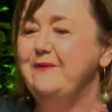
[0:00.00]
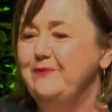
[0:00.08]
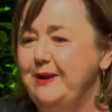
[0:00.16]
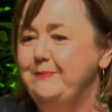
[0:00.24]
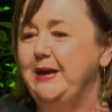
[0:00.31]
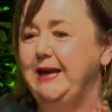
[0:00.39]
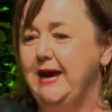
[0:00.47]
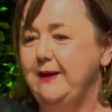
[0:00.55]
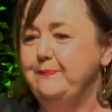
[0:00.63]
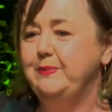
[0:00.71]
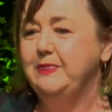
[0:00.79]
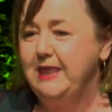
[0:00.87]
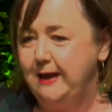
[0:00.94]
ramping
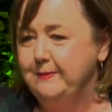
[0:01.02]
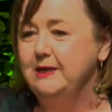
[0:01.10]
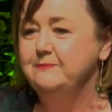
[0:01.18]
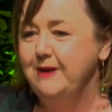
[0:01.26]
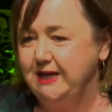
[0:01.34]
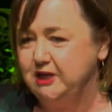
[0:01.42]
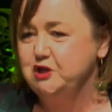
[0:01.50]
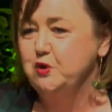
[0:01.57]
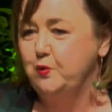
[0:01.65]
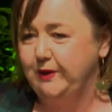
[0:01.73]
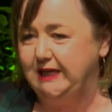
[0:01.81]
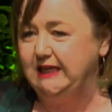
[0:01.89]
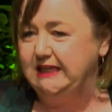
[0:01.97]
up that and making sure
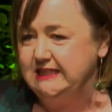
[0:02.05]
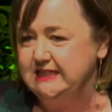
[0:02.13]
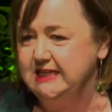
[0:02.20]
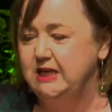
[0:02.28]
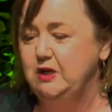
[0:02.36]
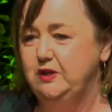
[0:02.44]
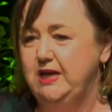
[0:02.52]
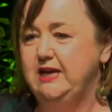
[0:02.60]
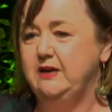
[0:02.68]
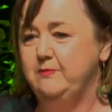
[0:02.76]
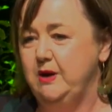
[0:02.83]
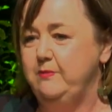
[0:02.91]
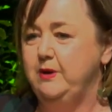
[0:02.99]
we can continue that
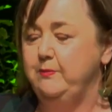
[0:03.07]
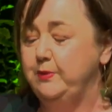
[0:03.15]
commitment.